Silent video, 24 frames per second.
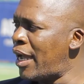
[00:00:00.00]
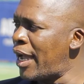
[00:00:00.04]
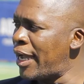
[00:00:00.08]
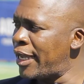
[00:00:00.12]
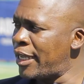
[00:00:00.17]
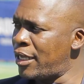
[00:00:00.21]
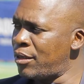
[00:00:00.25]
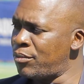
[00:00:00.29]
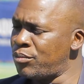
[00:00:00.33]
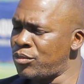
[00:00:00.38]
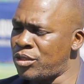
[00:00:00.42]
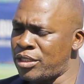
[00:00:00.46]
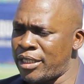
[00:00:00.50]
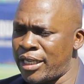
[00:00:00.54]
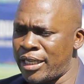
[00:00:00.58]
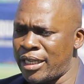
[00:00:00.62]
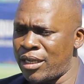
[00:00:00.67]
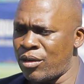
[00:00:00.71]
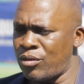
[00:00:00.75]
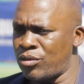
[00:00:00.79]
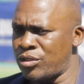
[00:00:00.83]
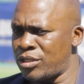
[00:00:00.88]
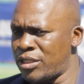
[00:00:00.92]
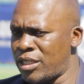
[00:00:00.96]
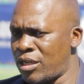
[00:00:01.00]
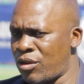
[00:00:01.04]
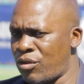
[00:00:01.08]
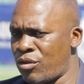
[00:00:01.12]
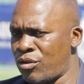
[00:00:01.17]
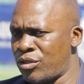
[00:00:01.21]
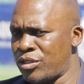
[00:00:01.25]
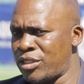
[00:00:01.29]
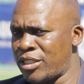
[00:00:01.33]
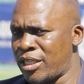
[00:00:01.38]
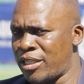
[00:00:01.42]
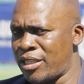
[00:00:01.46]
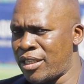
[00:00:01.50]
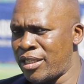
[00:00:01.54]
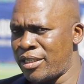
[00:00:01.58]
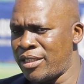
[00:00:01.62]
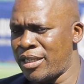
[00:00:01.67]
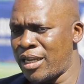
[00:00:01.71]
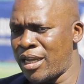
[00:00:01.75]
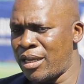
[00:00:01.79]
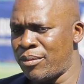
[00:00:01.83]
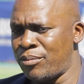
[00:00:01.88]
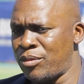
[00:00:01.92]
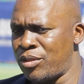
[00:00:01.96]
Akim Senge, was the coach at
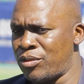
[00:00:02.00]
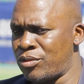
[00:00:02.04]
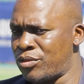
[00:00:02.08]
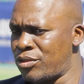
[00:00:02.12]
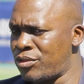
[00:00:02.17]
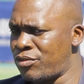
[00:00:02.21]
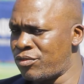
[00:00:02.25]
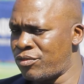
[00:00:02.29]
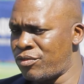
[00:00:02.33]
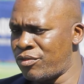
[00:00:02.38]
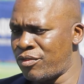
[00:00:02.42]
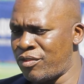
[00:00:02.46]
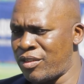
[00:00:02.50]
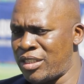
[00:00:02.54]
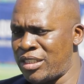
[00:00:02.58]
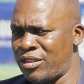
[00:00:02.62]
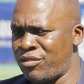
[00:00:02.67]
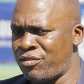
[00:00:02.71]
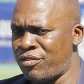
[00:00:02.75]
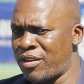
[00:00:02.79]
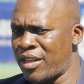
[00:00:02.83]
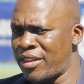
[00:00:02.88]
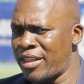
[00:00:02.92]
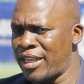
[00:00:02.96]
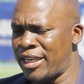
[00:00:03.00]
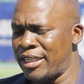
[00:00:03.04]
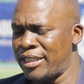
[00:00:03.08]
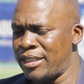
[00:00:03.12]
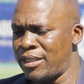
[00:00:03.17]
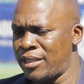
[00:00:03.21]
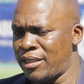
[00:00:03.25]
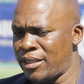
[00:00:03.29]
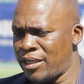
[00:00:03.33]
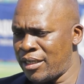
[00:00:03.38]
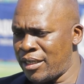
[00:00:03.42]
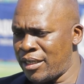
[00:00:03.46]
that time. He was very fatherly.